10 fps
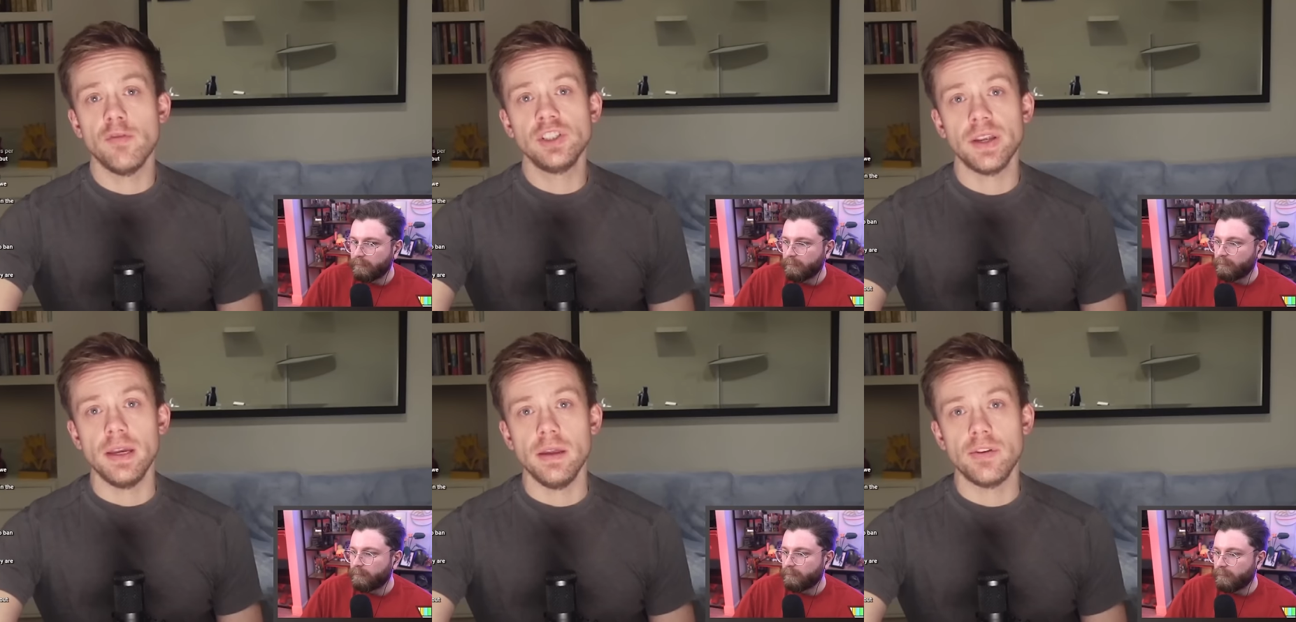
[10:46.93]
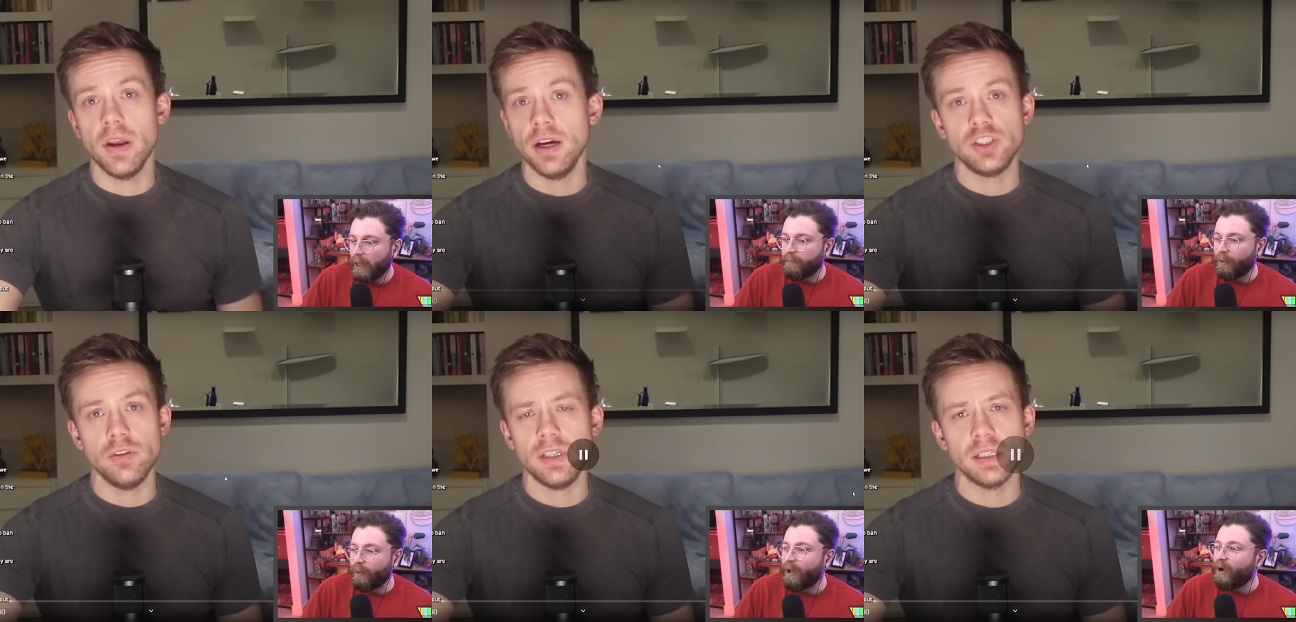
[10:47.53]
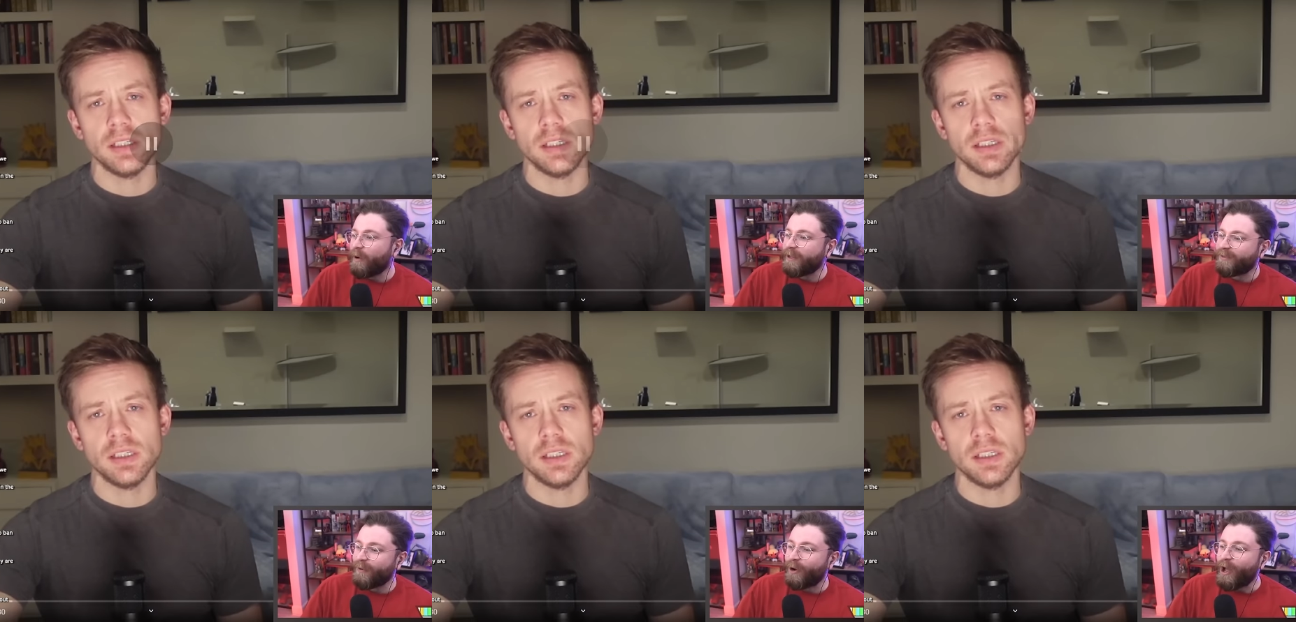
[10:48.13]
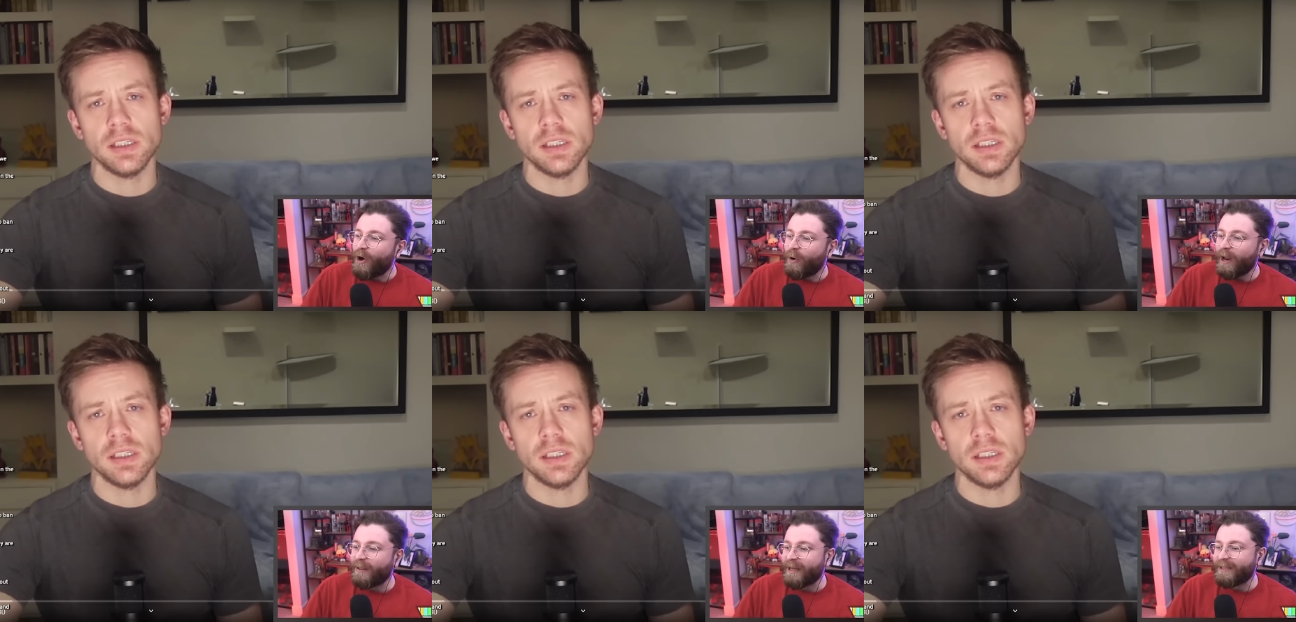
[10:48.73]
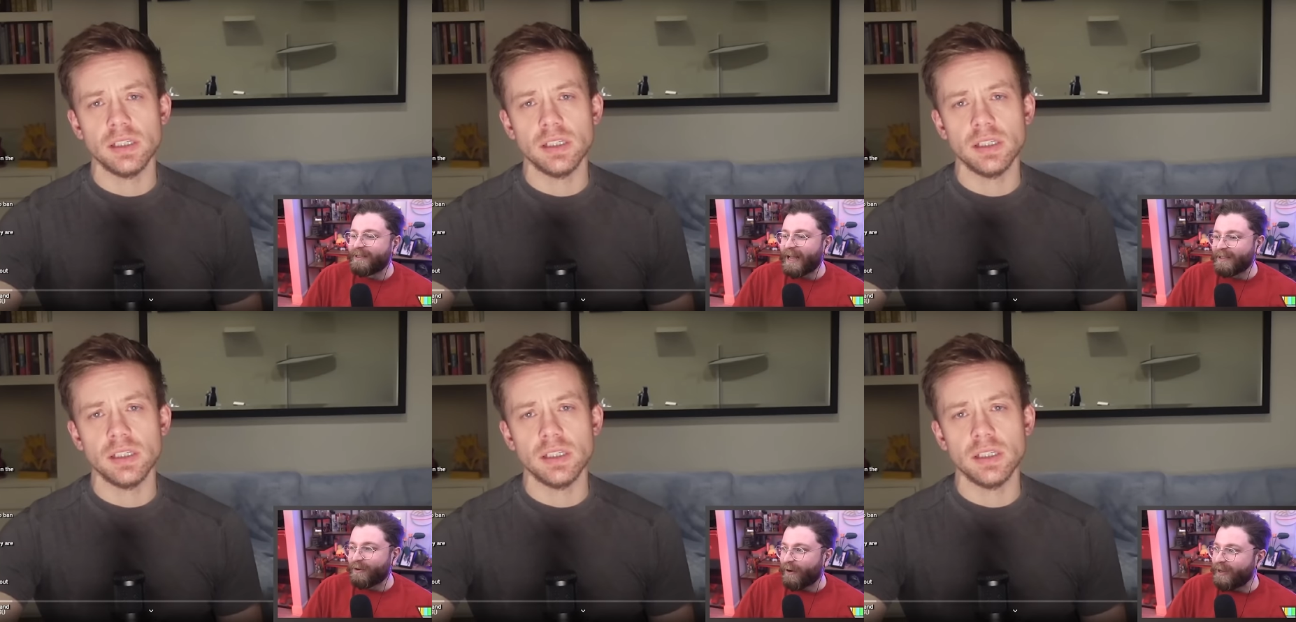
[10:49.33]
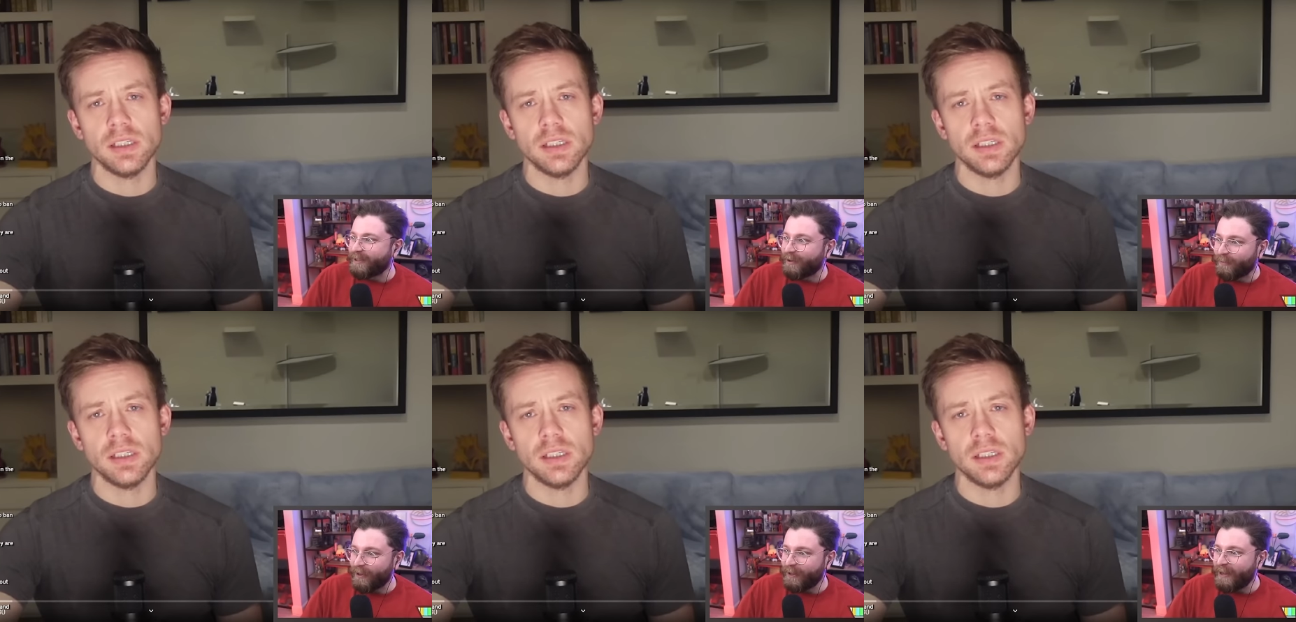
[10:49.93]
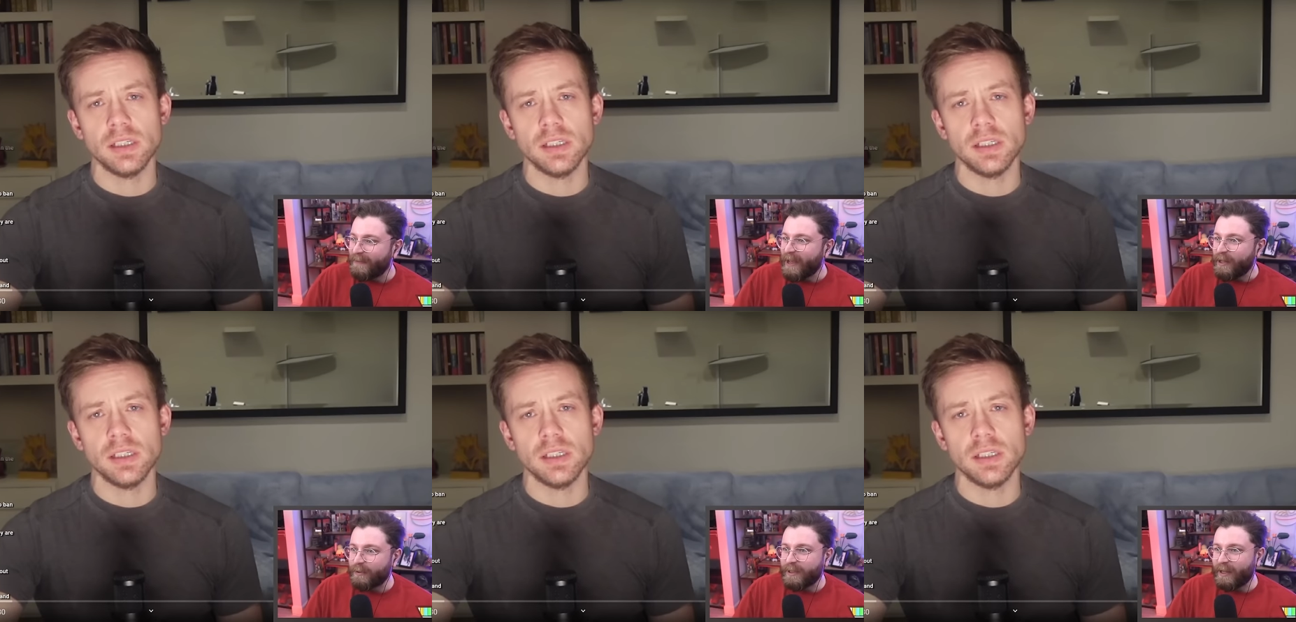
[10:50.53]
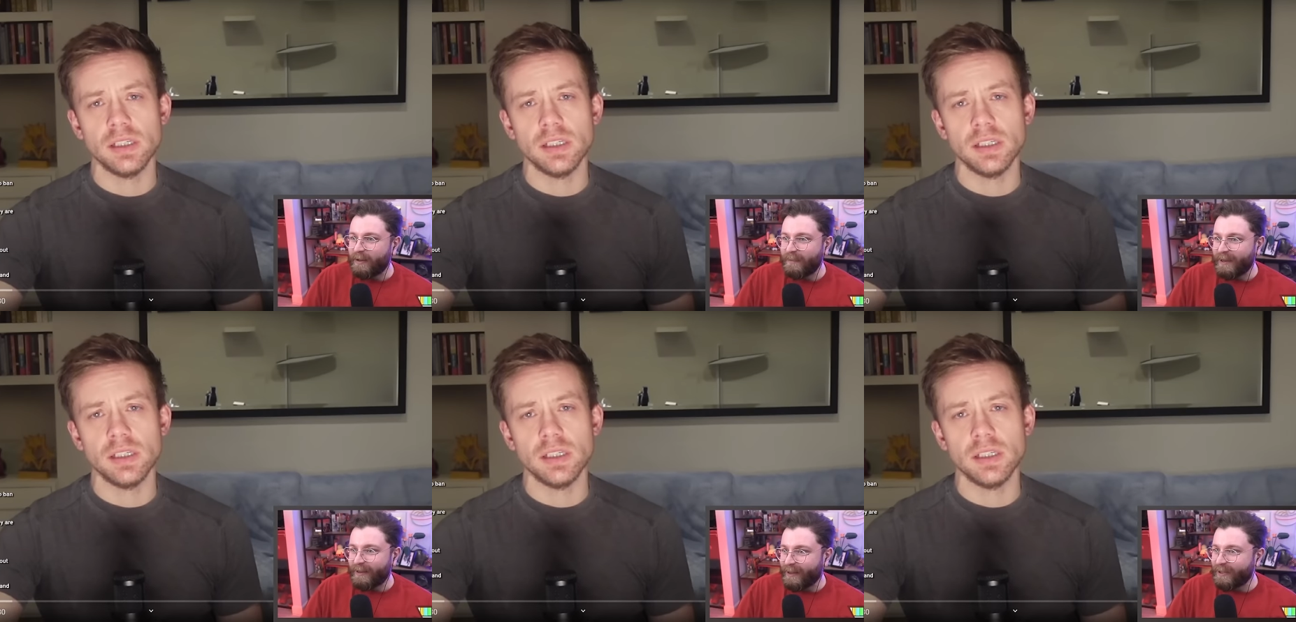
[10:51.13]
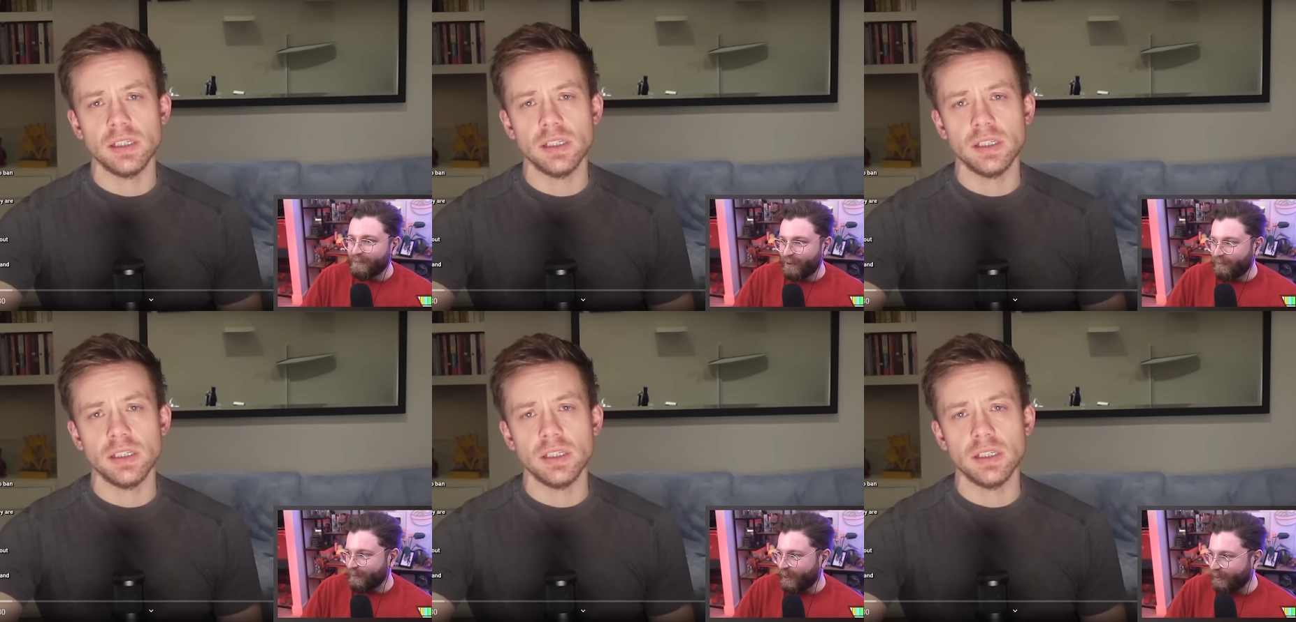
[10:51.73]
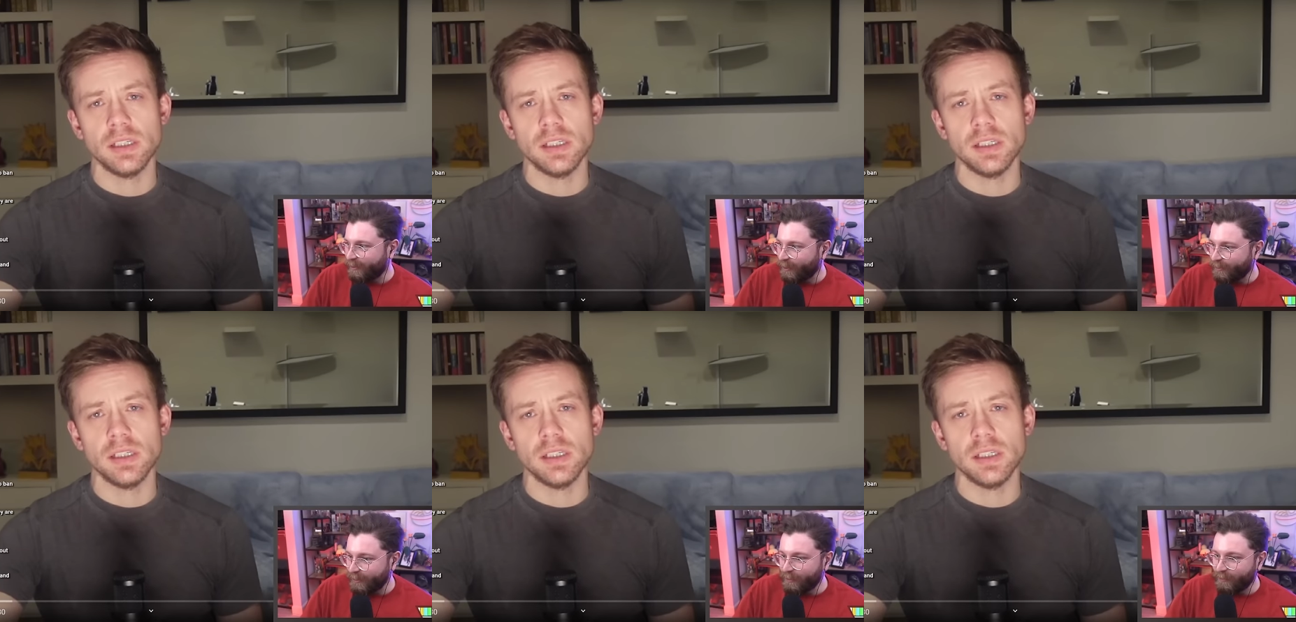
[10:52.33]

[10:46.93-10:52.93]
Speaker 1: originally
Speaker 2: denied. Of course. What? That's crazy. Really? You're telling me that Israel was like, dude, it